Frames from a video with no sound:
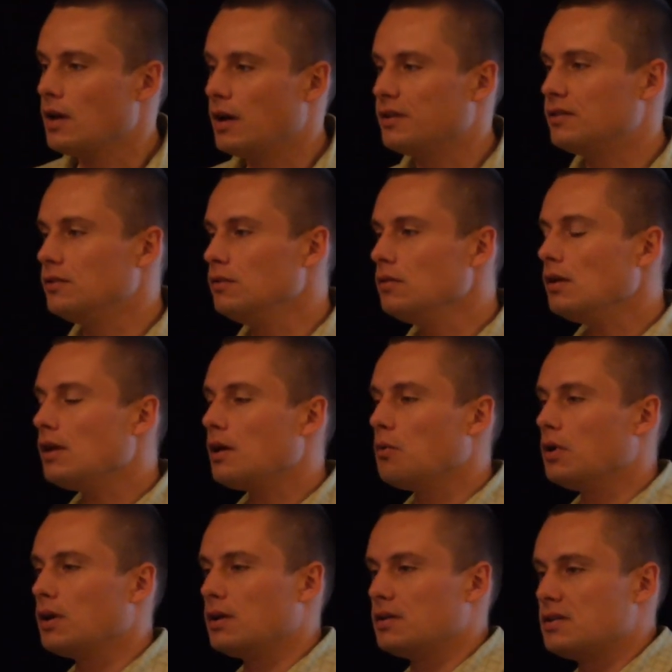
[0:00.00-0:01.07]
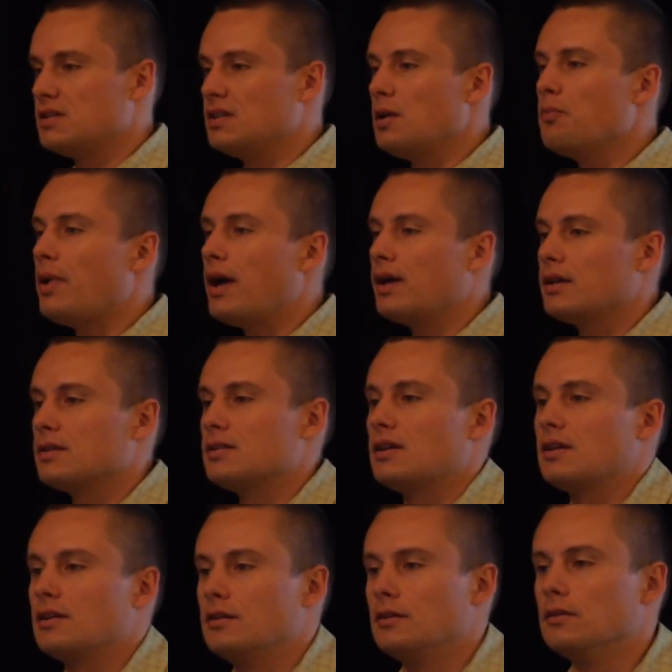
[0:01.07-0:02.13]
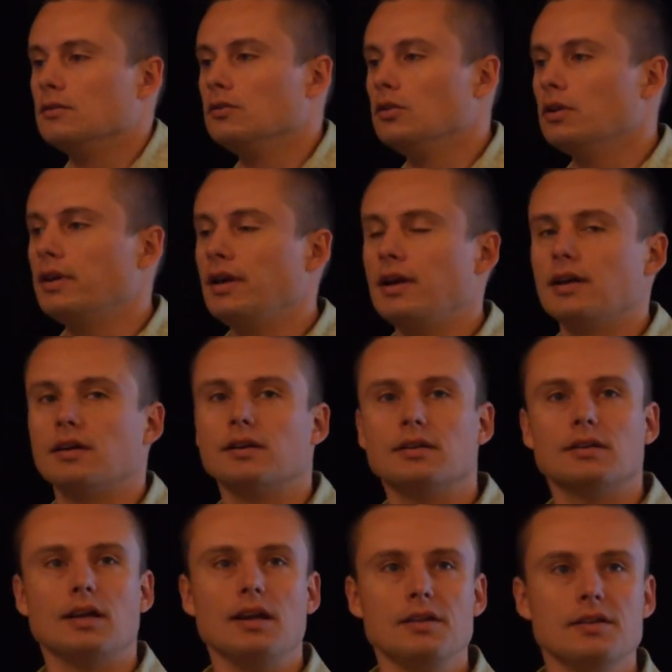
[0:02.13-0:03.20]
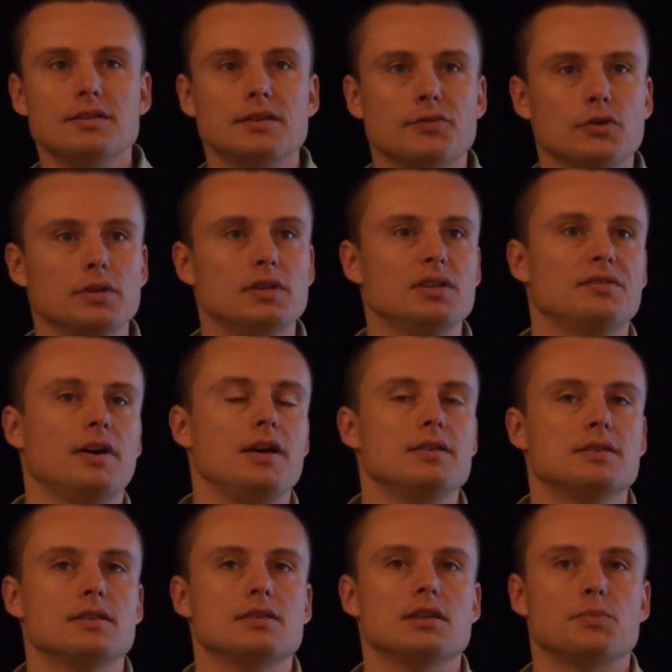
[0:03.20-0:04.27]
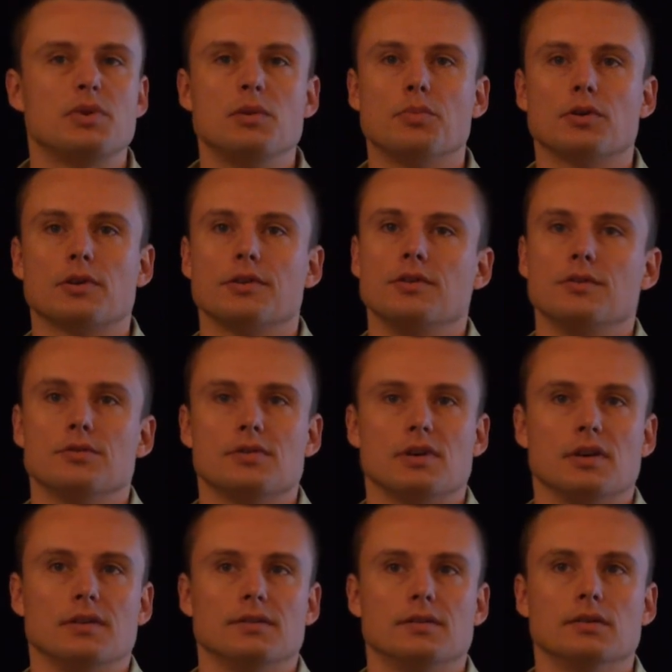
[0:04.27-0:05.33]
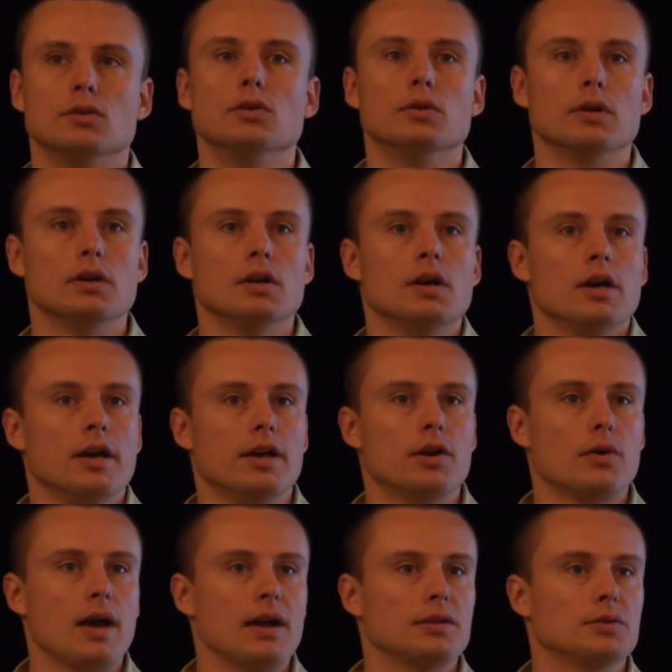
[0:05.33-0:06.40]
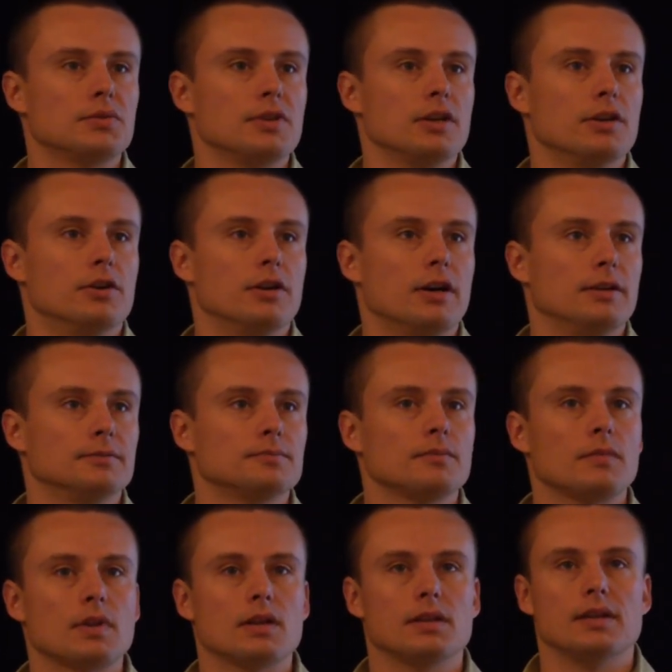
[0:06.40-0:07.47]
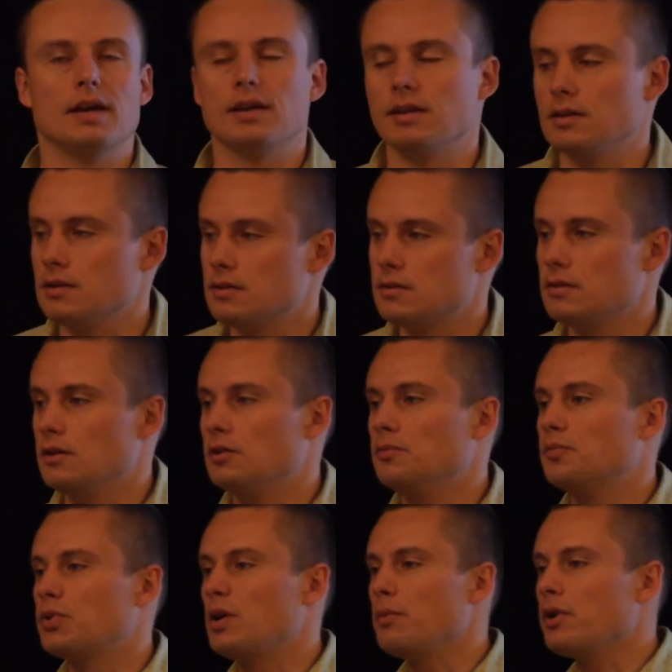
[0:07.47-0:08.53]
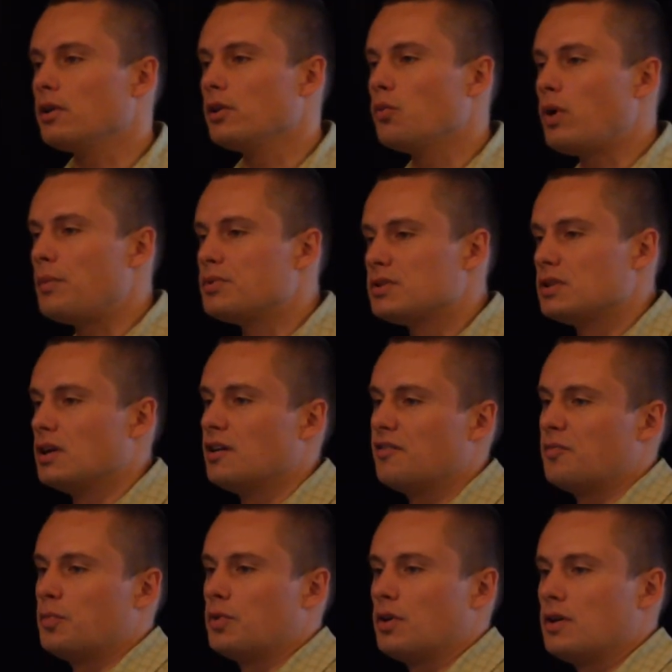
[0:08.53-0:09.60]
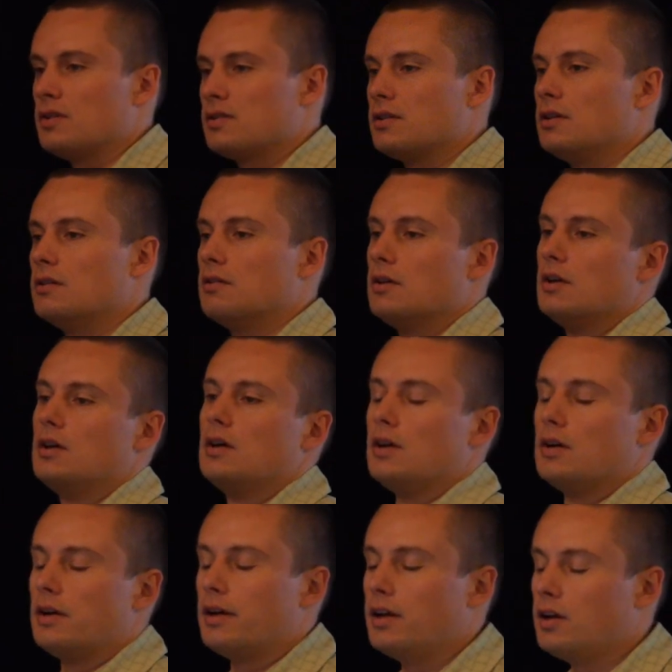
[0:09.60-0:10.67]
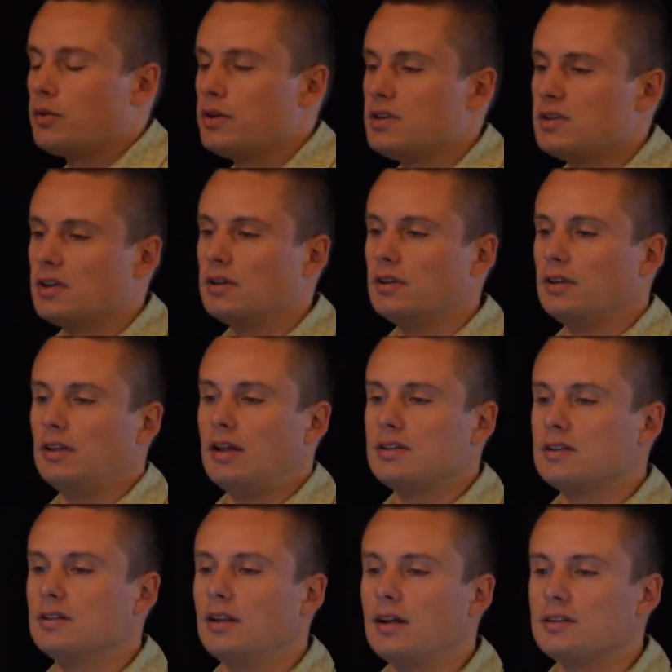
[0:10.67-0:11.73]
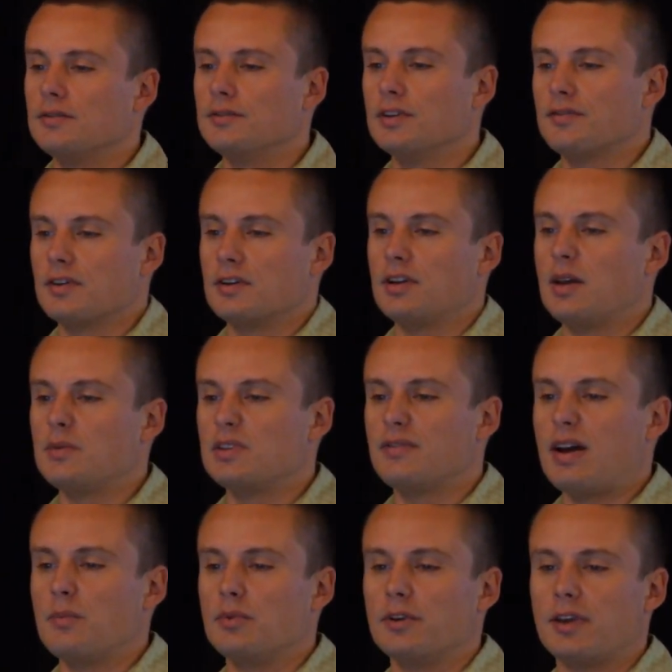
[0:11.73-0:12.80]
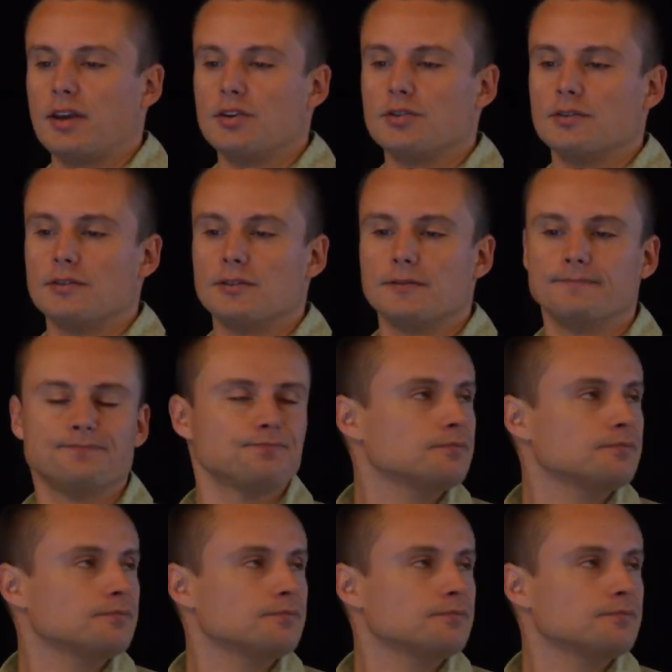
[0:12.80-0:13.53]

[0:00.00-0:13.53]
And to do that, I want to step back a second and look at kind of the different devices that people are using to interact with the internet. And that is, primarily web stuff, but also increasingly lots and lots of different types of applications.